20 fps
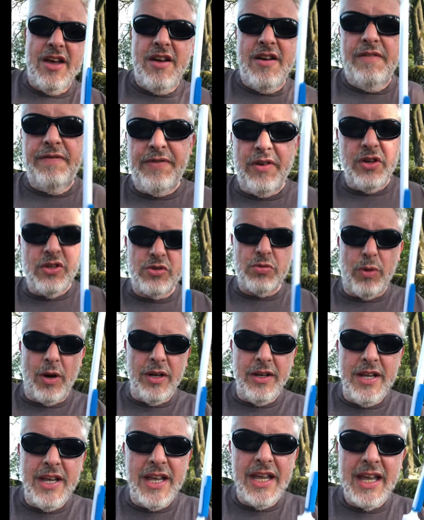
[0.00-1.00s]
First
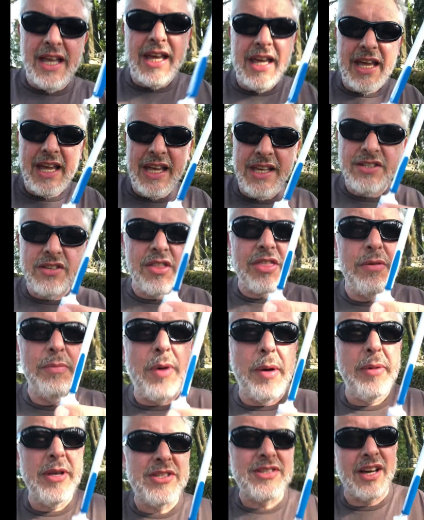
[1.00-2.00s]
one is a
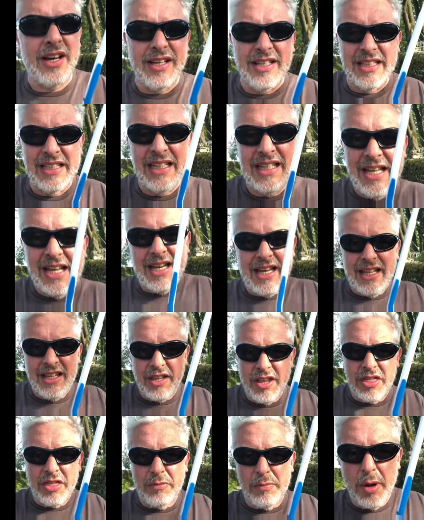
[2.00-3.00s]
thermometer.
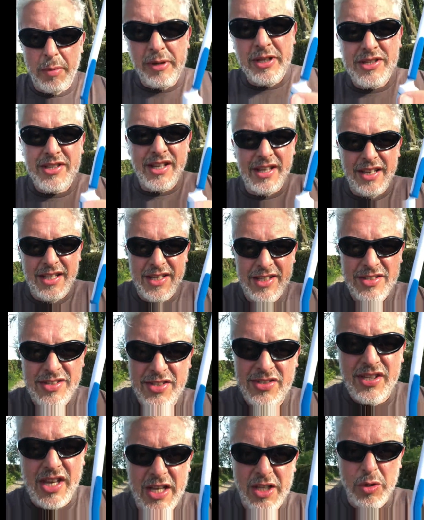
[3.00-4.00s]
The thermometer to
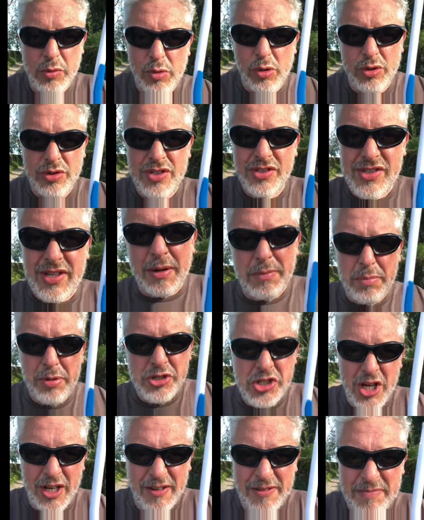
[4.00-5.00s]
take the water
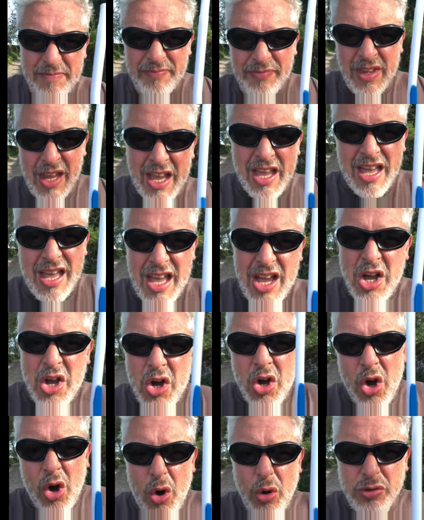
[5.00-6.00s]
temperature.
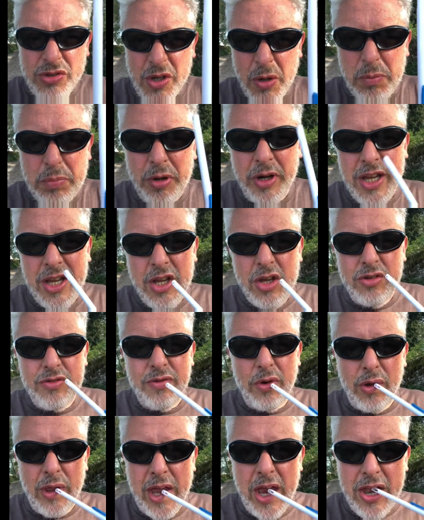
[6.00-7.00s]
Also pretty
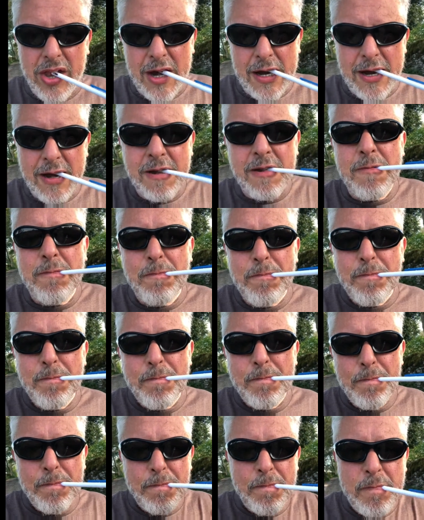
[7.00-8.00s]
useful these days
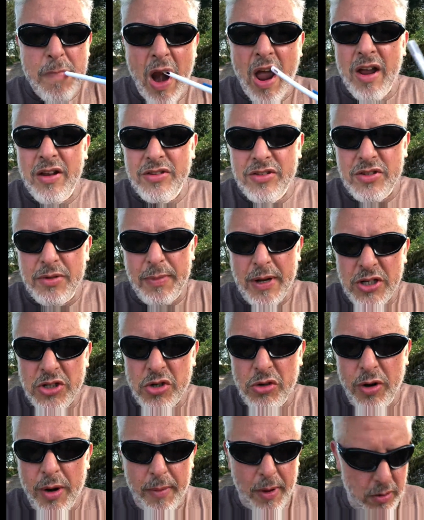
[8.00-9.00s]
to make sure I'm